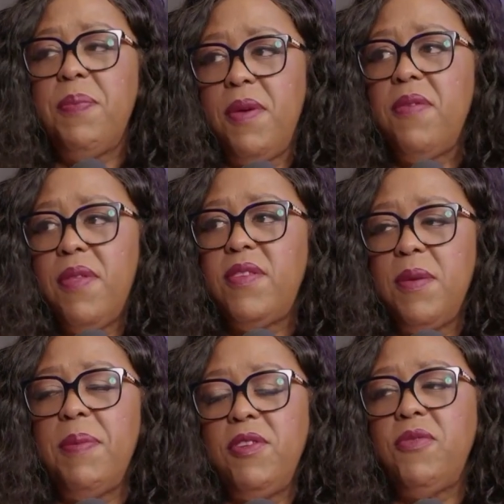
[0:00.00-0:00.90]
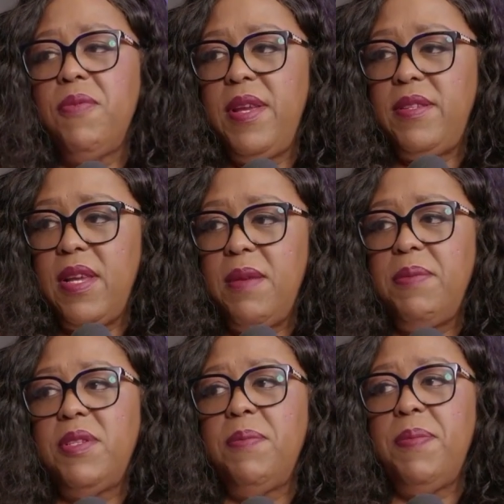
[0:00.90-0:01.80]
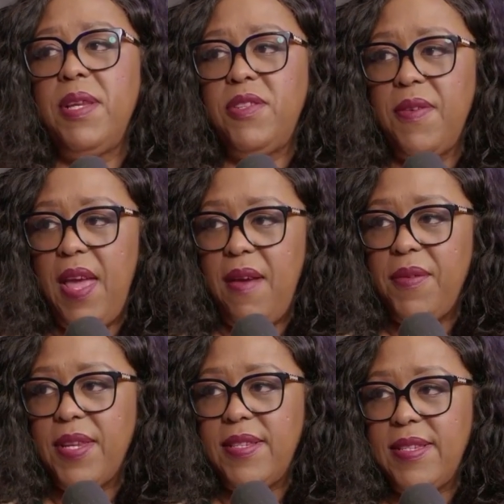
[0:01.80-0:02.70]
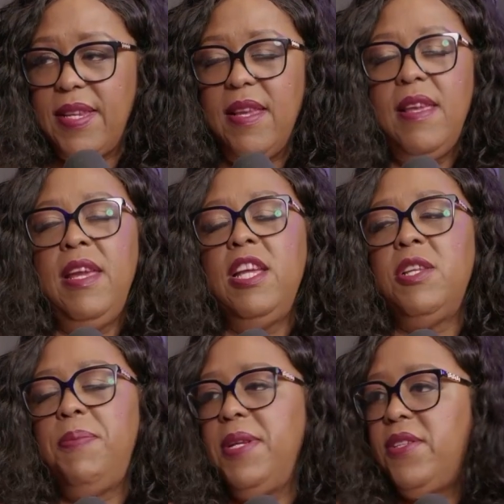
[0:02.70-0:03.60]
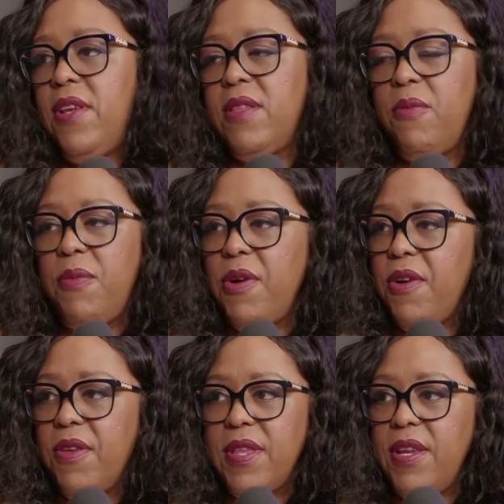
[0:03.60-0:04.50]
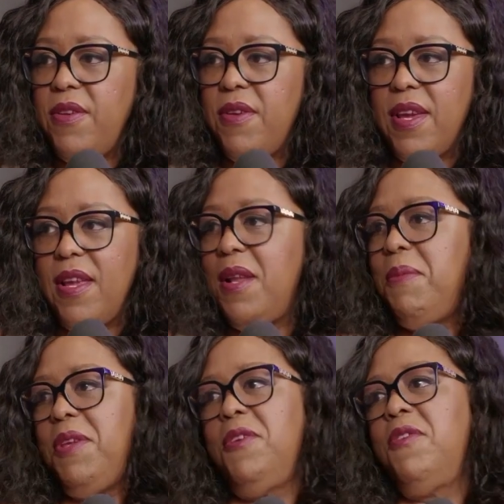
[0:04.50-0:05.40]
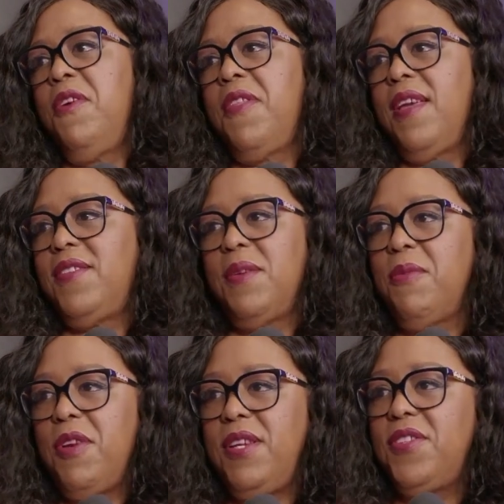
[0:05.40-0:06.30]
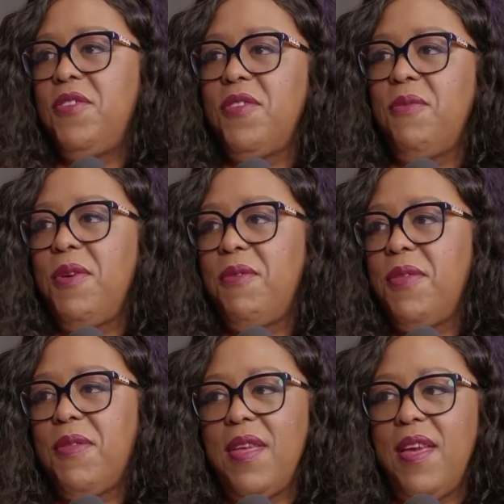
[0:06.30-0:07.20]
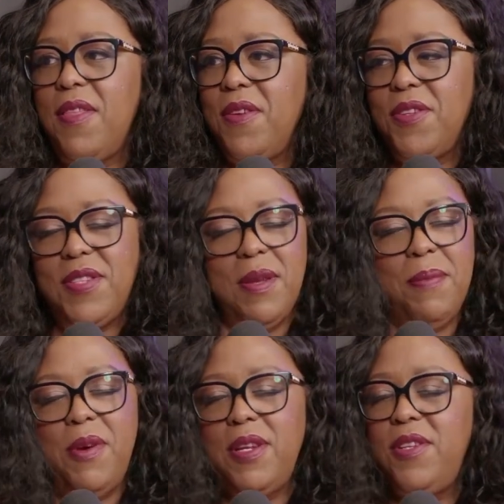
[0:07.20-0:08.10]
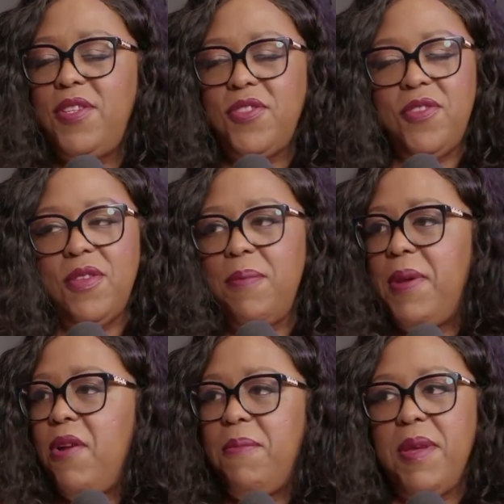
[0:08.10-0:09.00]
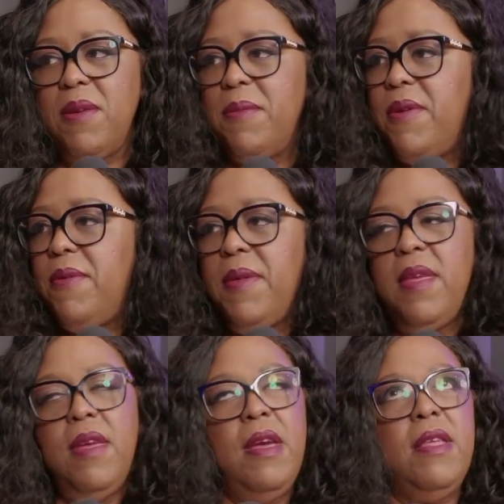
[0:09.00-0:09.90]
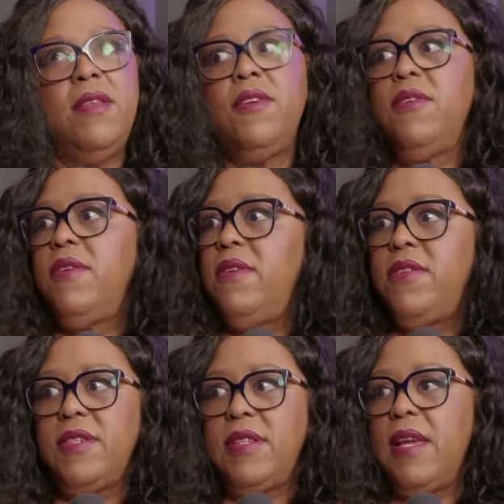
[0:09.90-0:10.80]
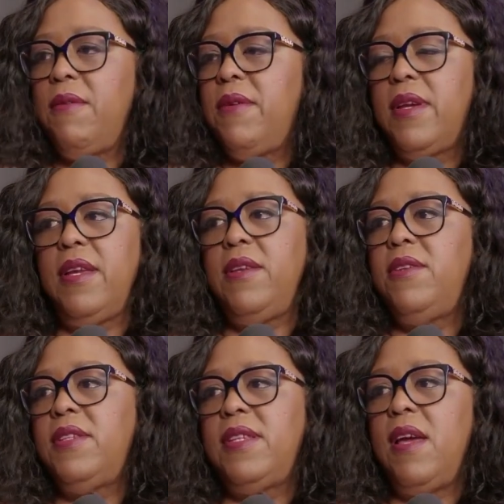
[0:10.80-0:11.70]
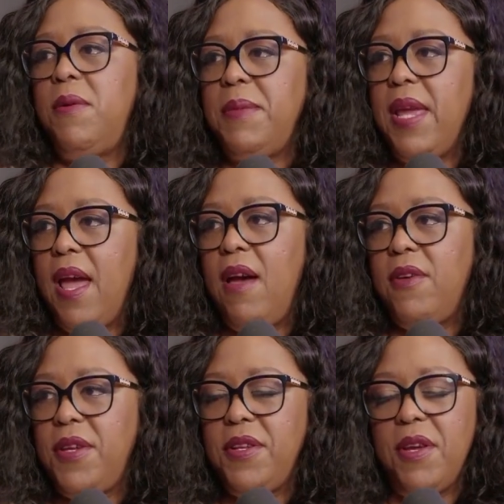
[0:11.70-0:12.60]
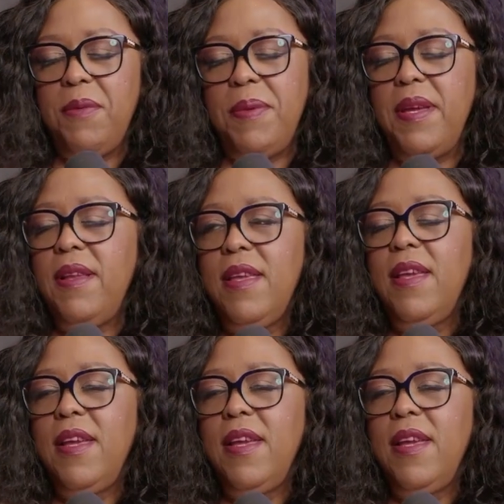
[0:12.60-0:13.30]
It's both. It's a bunch of red tape. It's a bunch of advocacy. It depends on the worker that you get. I mean, you know that. Some are easier to work with the others. Some want to just do the bare minimum. And then you're just like, well, can you just help me out? You know, but